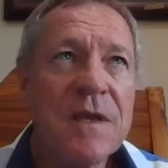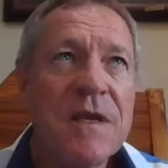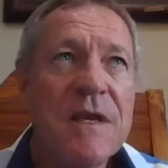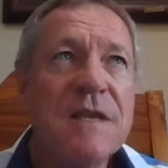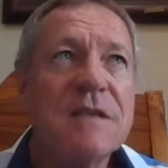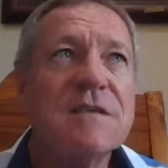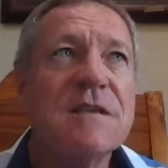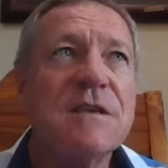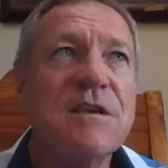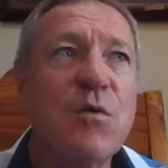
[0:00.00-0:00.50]

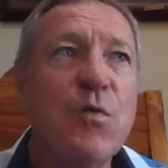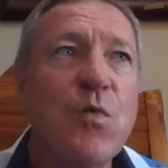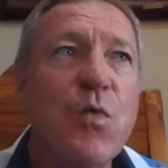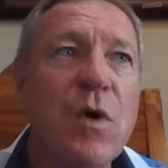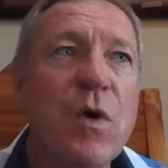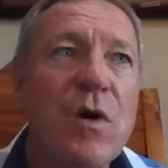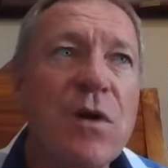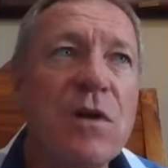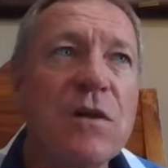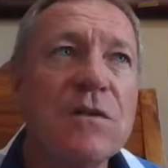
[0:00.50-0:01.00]
is that the
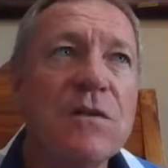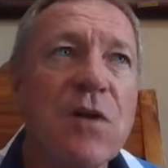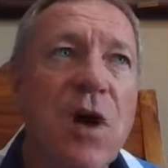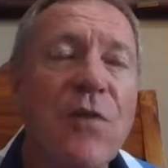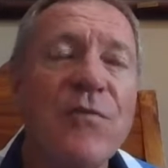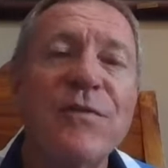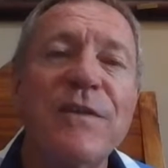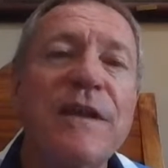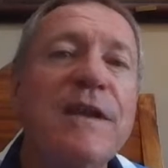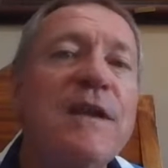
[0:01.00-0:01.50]
world
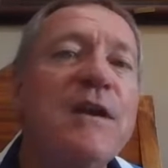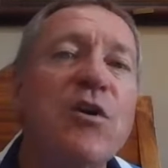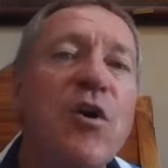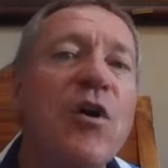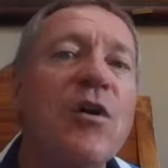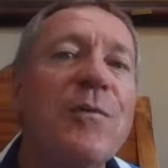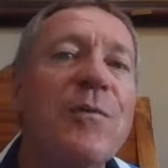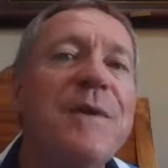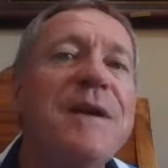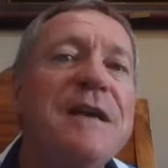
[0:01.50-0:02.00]
of the
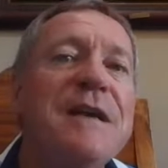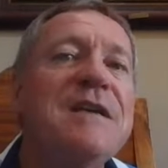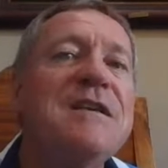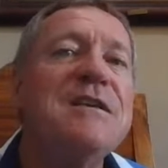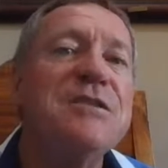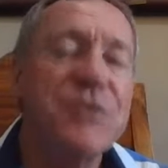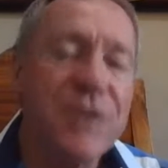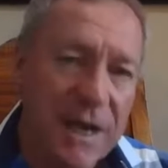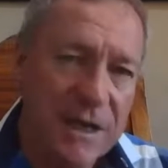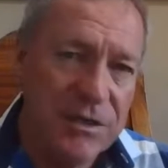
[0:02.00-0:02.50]
economy
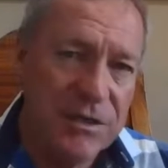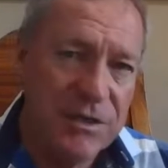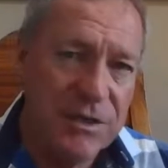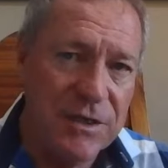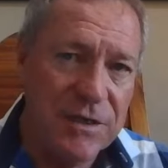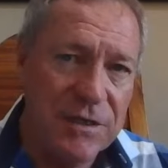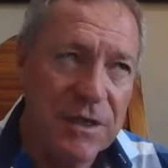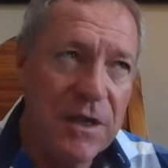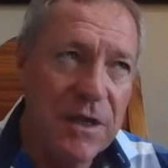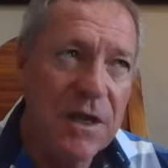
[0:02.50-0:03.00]
is changing.